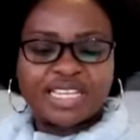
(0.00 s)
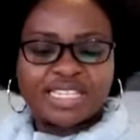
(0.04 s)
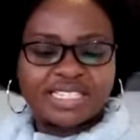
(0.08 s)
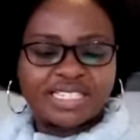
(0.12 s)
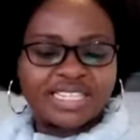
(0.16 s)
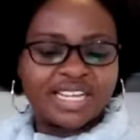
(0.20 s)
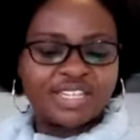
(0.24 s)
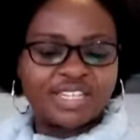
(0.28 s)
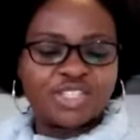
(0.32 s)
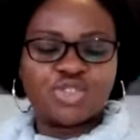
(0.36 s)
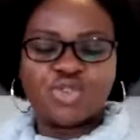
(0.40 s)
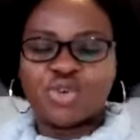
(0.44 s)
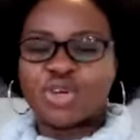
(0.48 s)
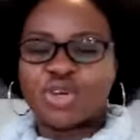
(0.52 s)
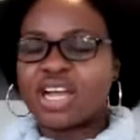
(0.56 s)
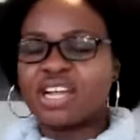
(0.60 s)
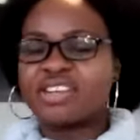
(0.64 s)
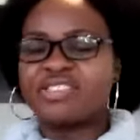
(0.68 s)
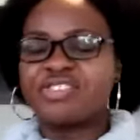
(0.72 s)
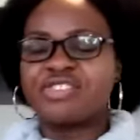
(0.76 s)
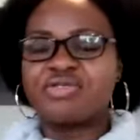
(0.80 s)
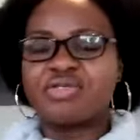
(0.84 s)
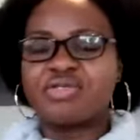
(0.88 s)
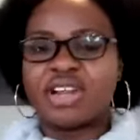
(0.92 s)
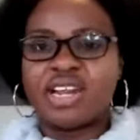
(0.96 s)
is that you
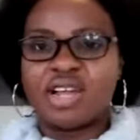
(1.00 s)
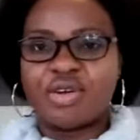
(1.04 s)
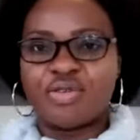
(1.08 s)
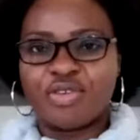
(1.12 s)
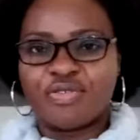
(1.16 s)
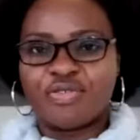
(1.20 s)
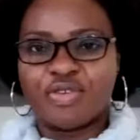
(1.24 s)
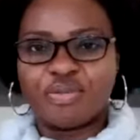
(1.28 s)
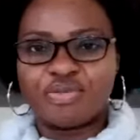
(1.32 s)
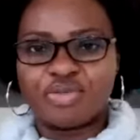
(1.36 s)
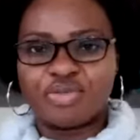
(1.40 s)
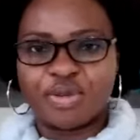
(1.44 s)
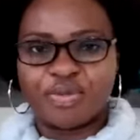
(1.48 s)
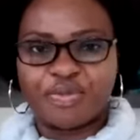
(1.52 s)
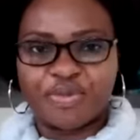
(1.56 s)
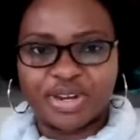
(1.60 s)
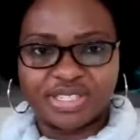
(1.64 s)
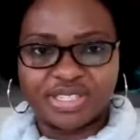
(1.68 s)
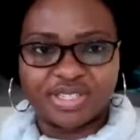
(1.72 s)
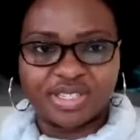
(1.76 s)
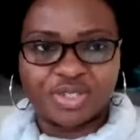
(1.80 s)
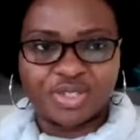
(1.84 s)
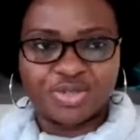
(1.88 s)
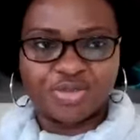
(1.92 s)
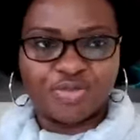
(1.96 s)
can't run away from the
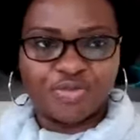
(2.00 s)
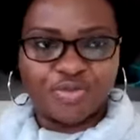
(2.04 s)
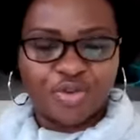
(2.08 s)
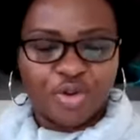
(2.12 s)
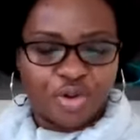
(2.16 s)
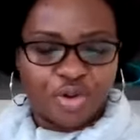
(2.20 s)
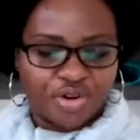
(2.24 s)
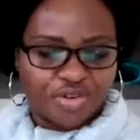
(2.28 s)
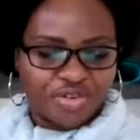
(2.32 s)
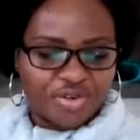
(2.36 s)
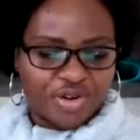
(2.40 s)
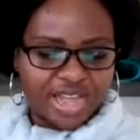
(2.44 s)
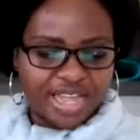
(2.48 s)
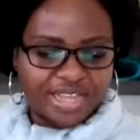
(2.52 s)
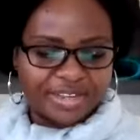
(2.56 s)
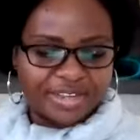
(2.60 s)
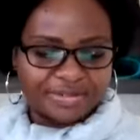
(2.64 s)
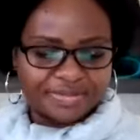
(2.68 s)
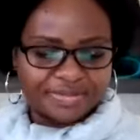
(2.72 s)
presence of God, right?